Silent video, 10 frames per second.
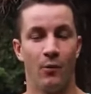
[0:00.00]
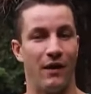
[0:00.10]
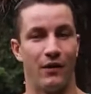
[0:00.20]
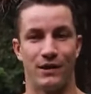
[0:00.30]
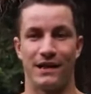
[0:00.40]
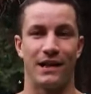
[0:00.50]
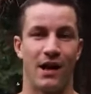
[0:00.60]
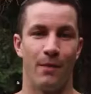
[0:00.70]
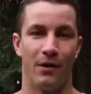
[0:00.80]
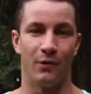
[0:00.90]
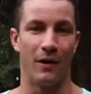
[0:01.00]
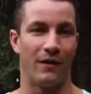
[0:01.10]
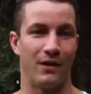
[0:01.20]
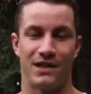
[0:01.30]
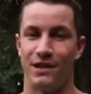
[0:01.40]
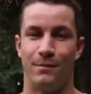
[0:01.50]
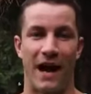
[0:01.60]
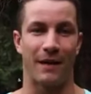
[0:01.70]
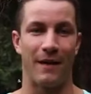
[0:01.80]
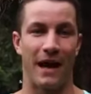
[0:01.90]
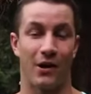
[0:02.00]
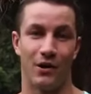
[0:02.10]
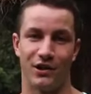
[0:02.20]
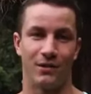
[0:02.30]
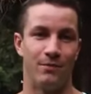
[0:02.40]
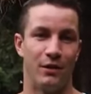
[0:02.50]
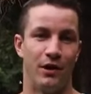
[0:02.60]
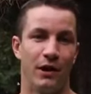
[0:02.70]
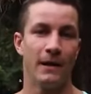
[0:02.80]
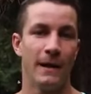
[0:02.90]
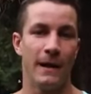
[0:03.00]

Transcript: whether it's in a cupboard, whether it's in your backpack, on your computer.